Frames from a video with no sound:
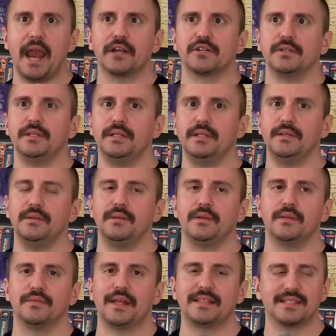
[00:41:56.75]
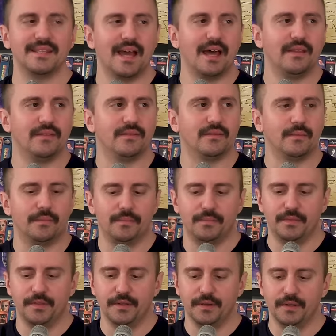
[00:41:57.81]
actually not
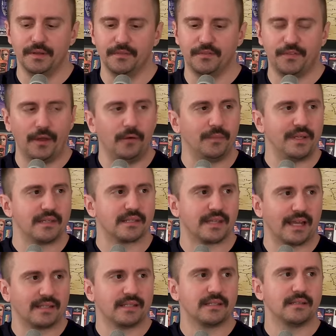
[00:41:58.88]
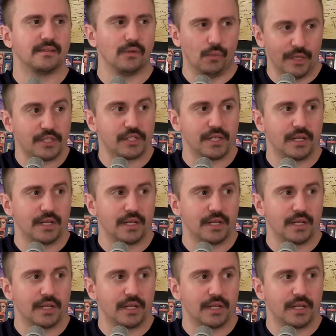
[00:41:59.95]
the fell beast. That's the Witch